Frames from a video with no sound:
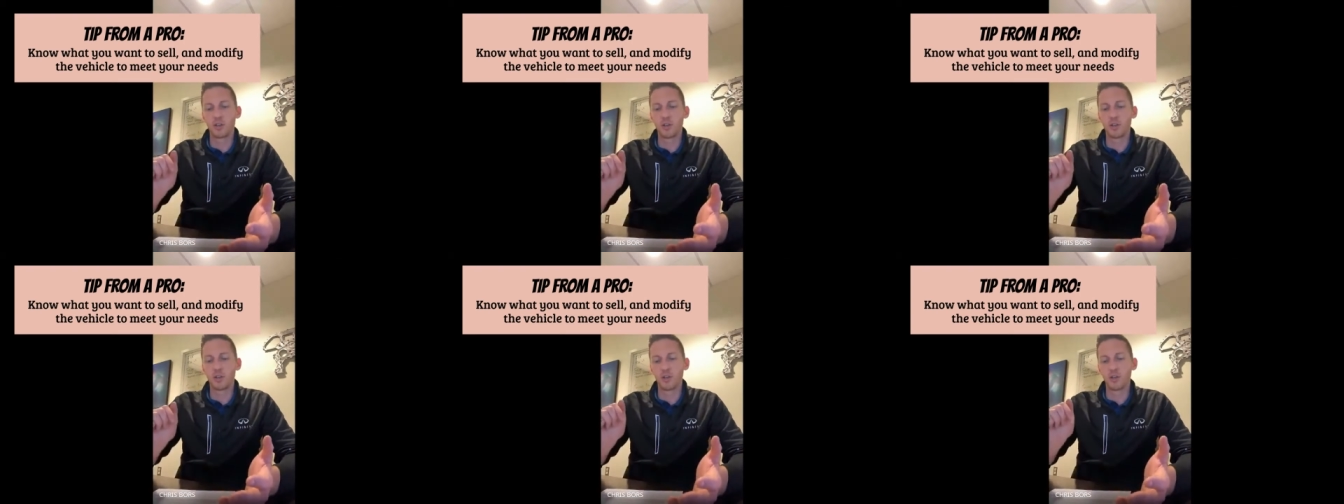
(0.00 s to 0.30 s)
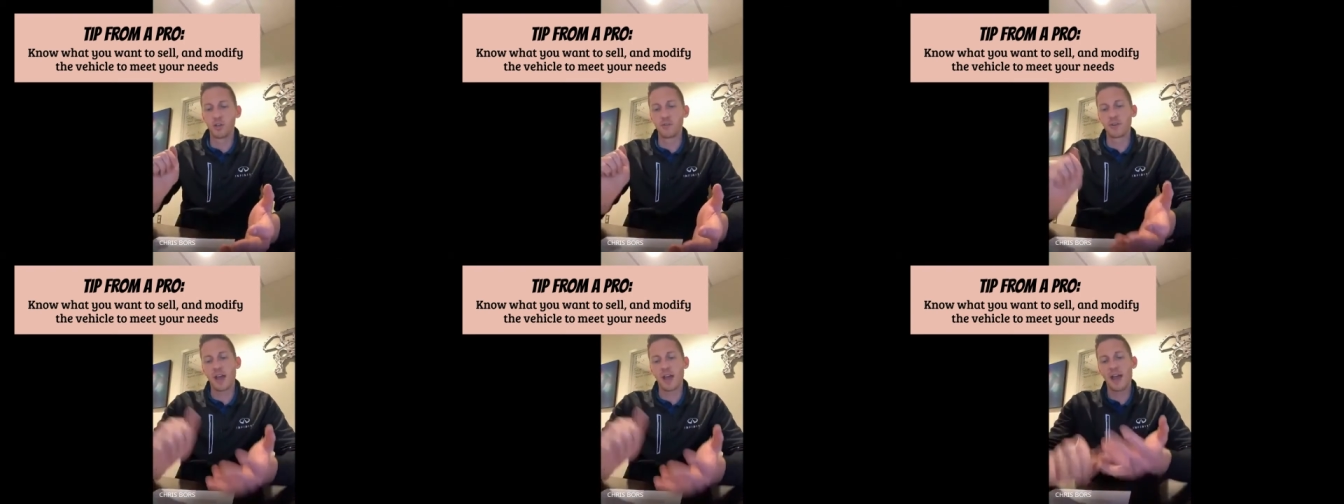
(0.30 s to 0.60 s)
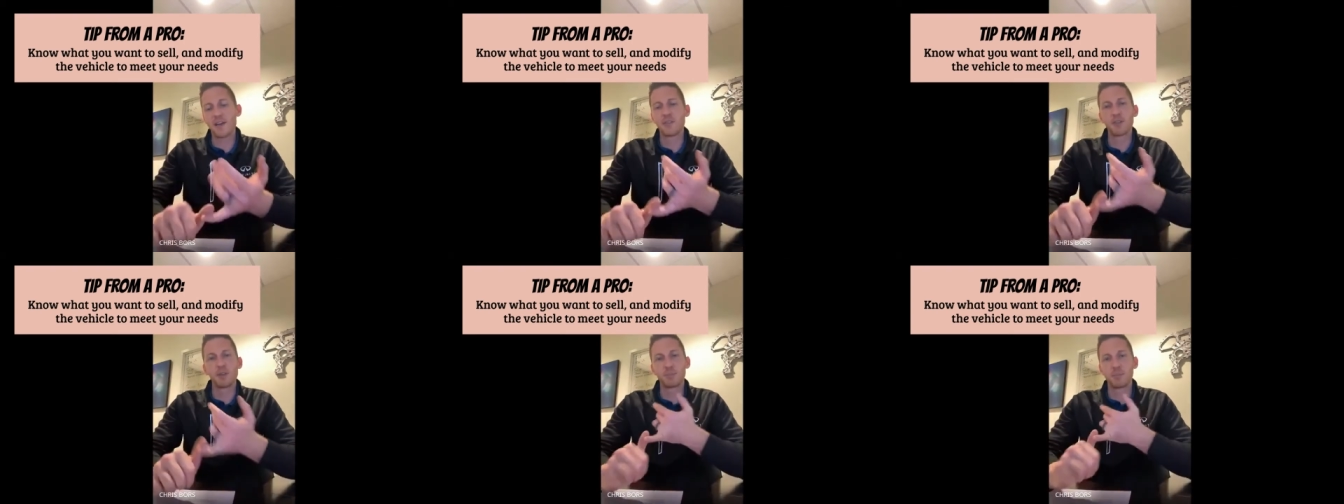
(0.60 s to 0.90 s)
You
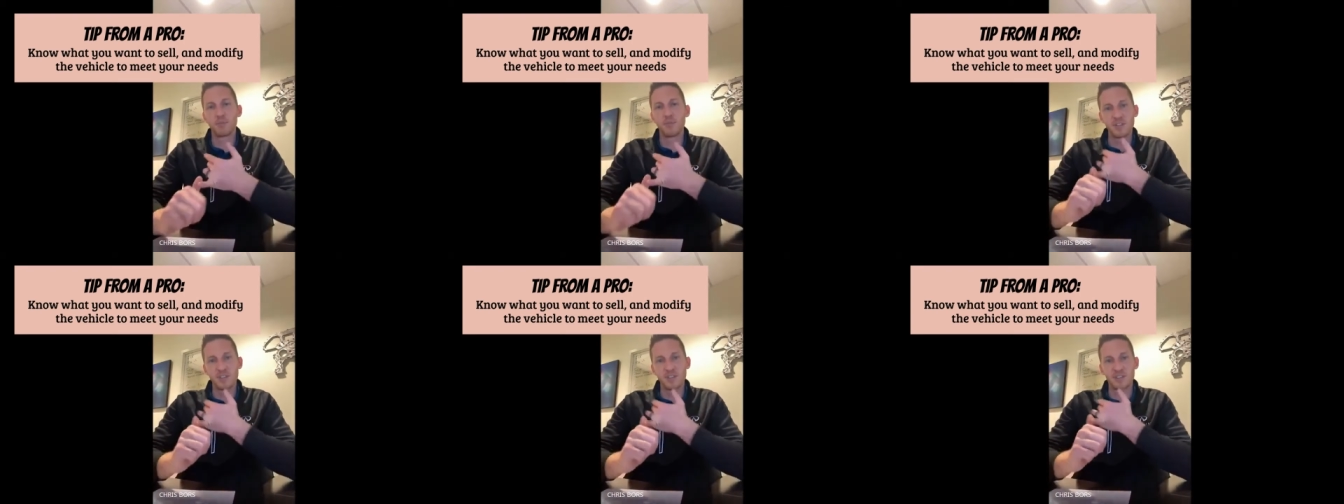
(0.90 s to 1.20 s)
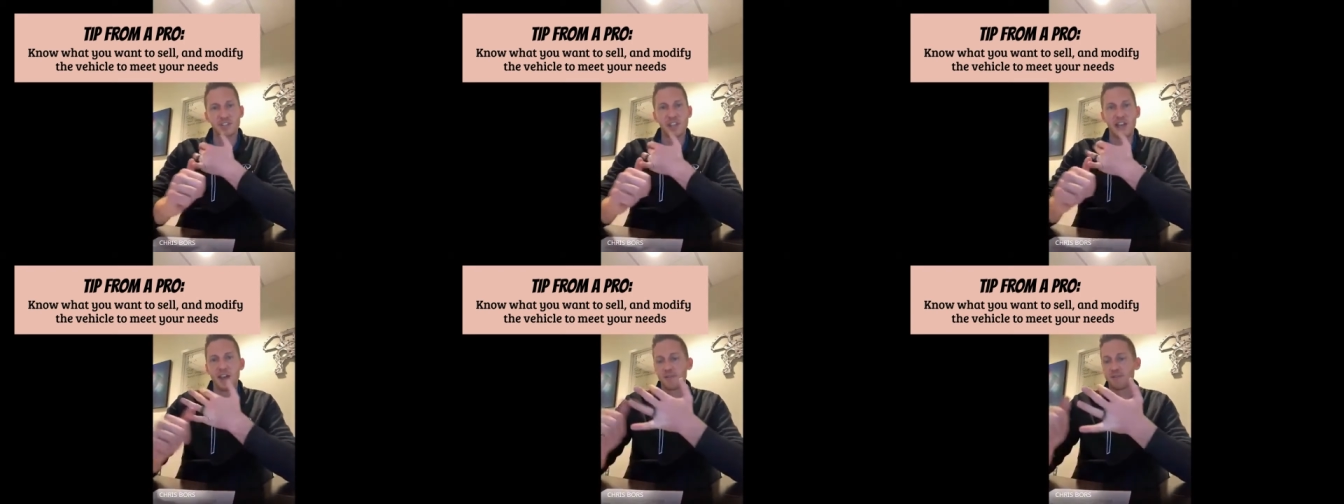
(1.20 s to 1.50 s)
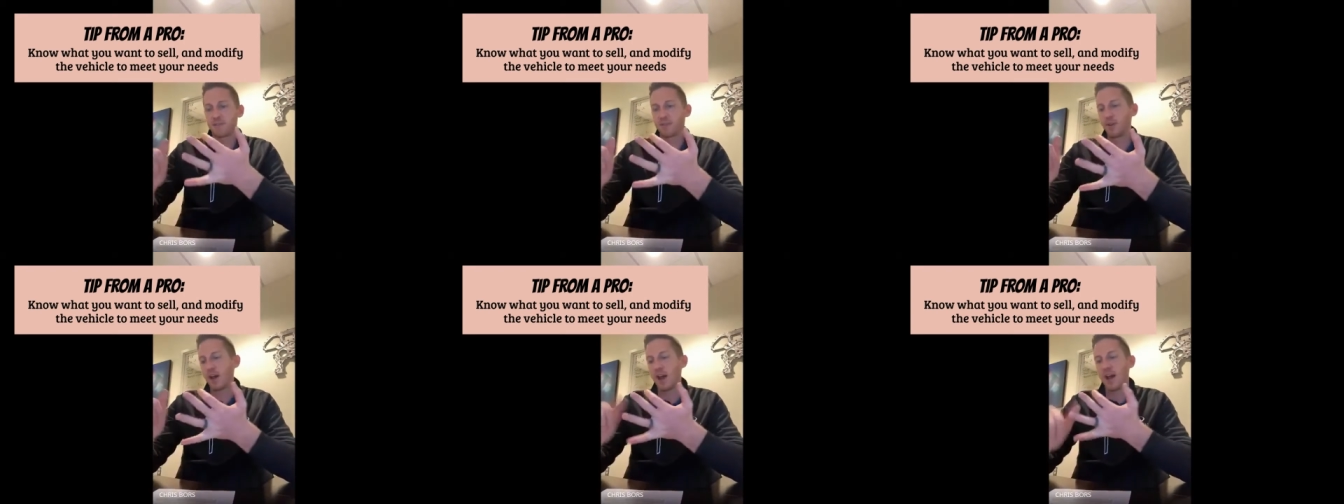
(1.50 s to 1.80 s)
have the
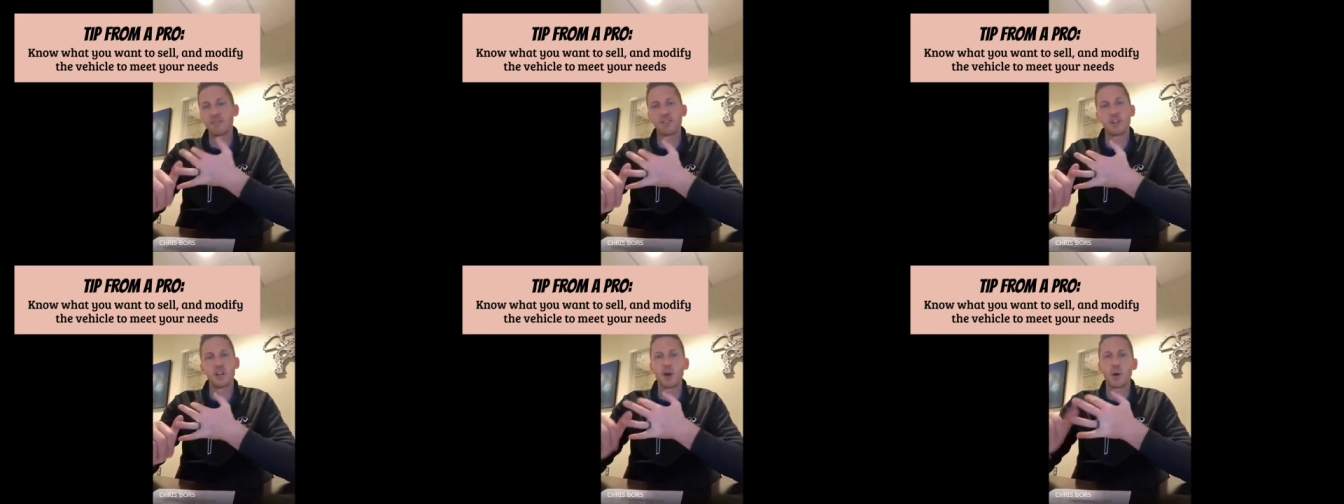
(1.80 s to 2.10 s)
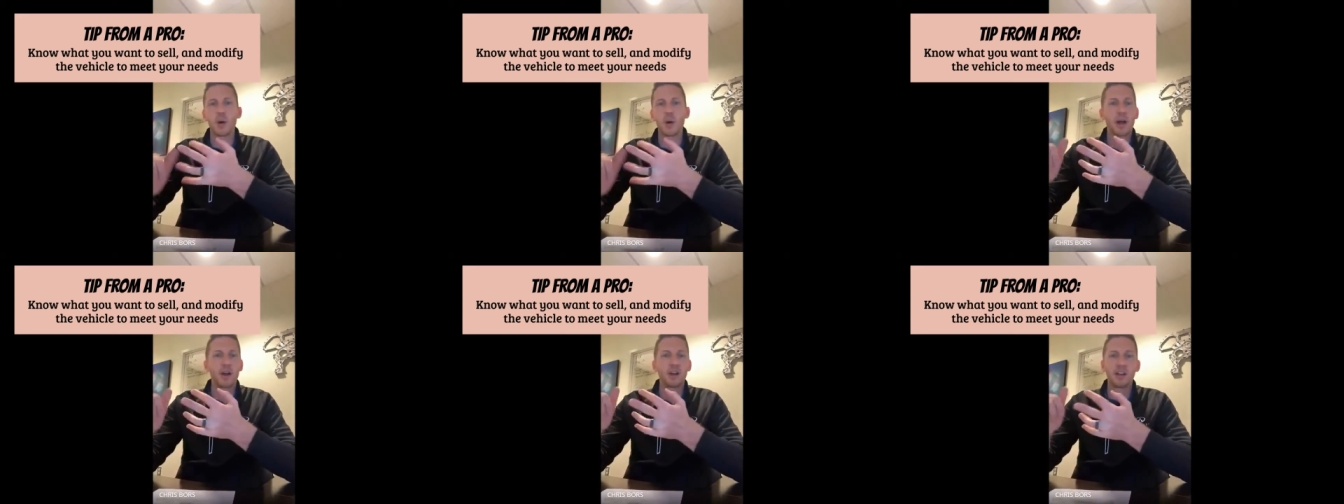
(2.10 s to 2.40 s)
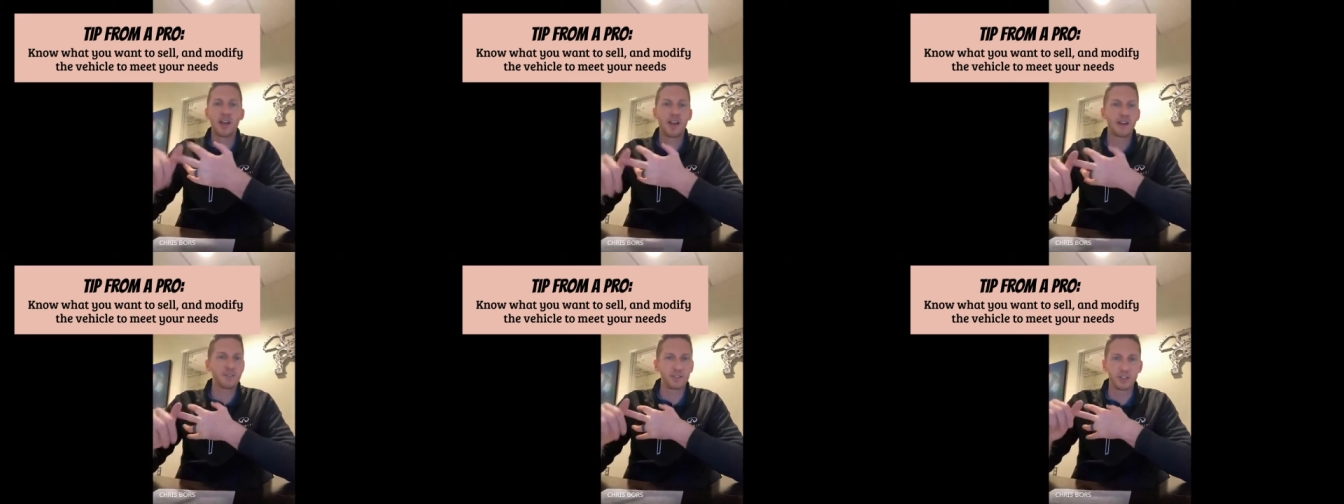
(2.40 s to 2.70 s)
staff, you have the know-how, you
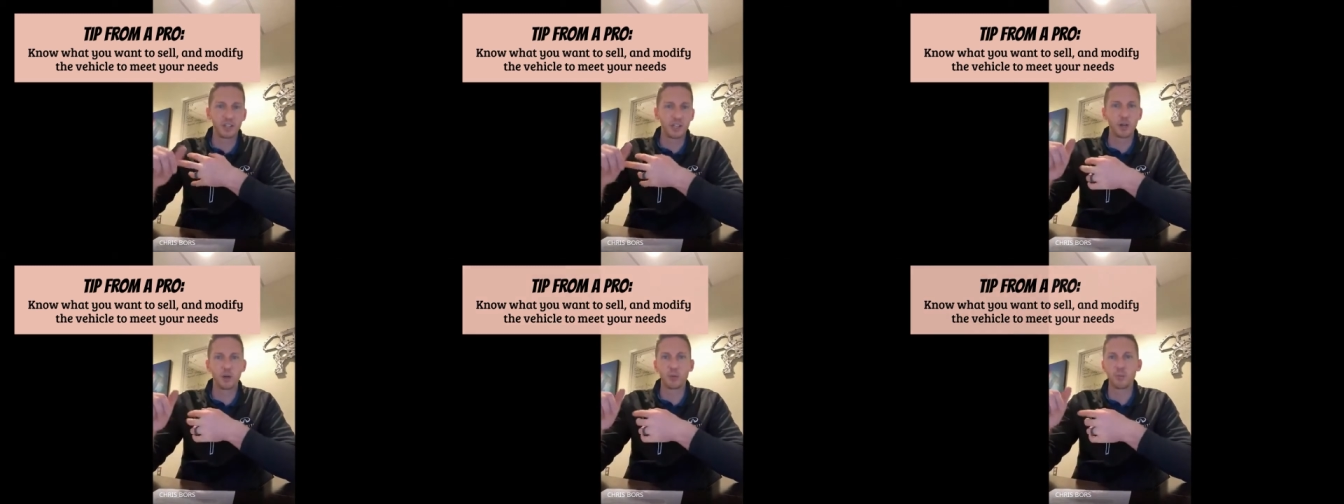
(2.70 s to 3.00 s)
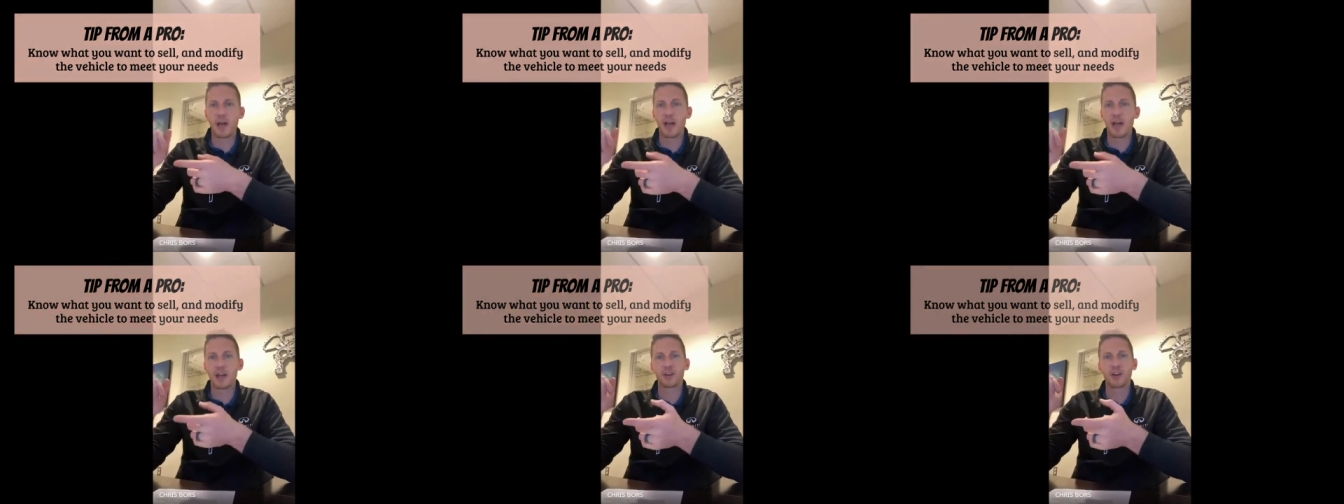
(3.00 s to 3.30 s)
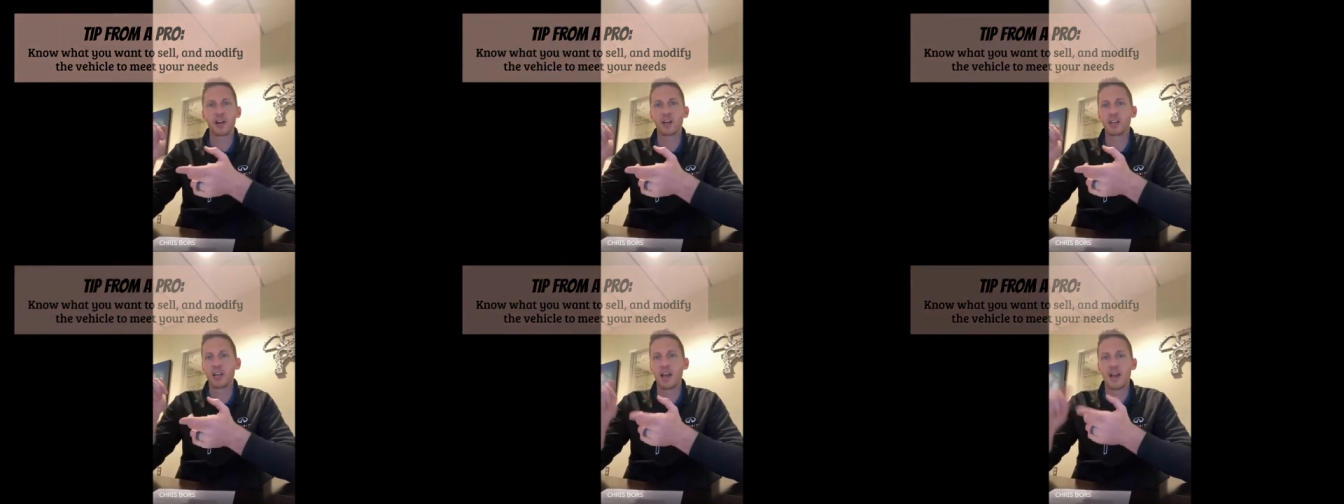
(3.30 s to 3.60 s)
have the legal
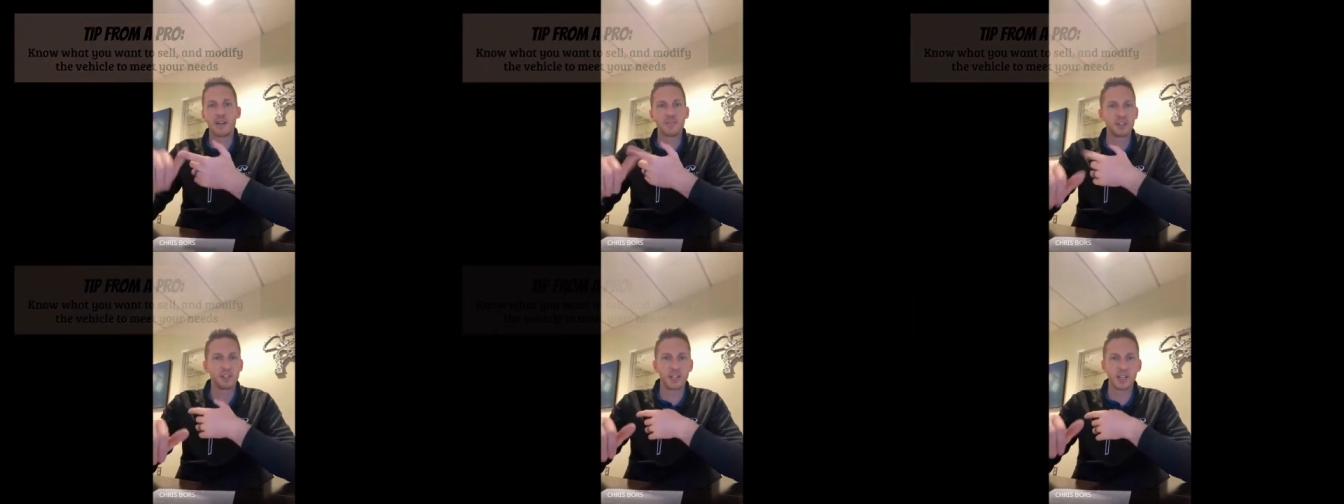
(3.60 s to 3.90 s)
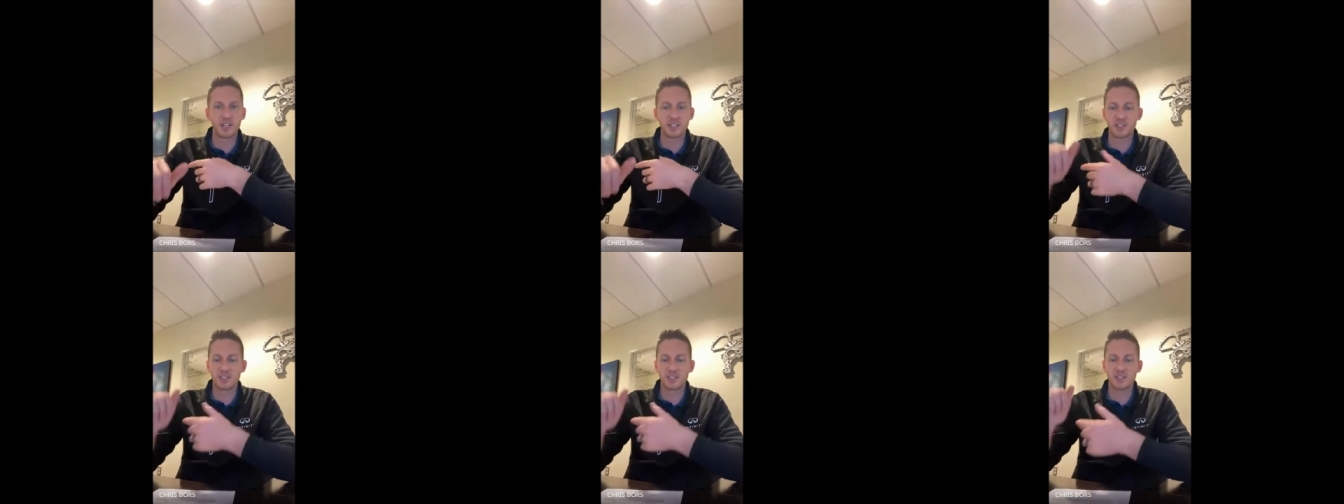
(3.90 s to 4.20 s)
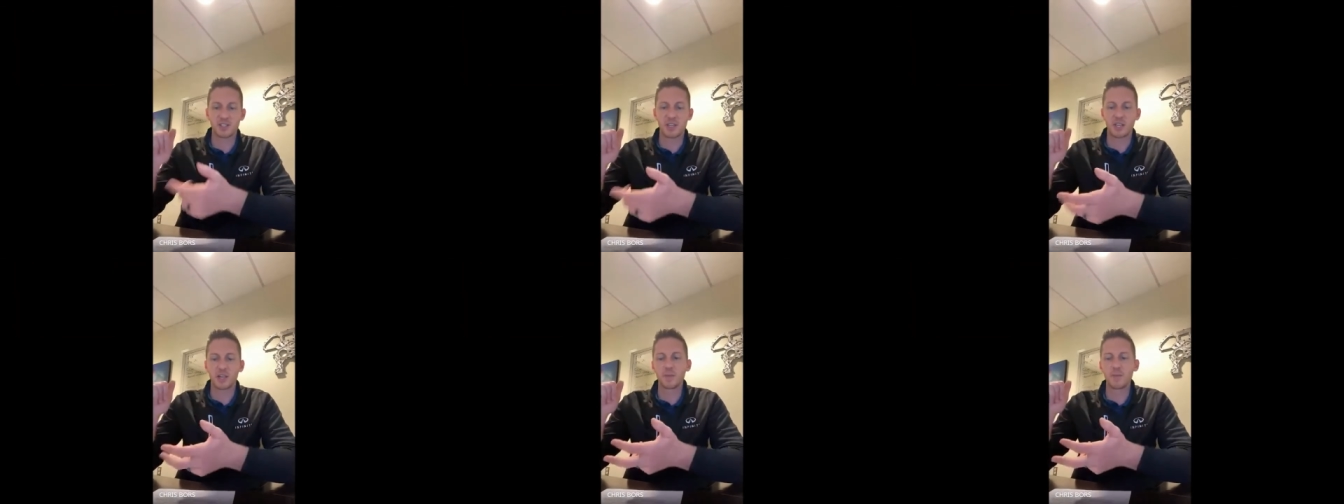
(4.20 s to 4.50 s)
background, you have the
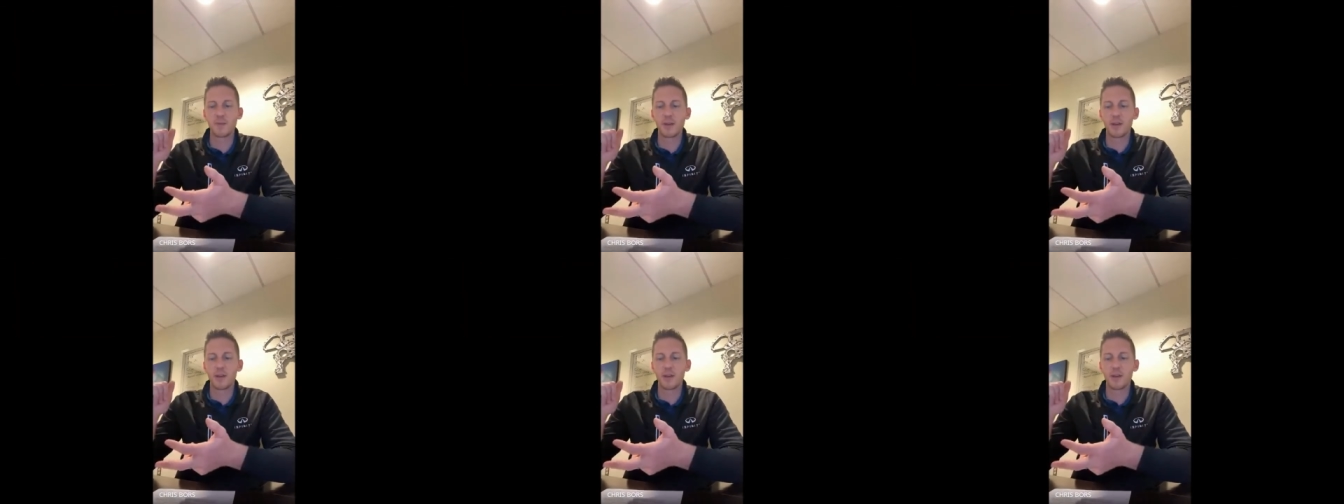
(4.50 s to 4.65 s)
licensing.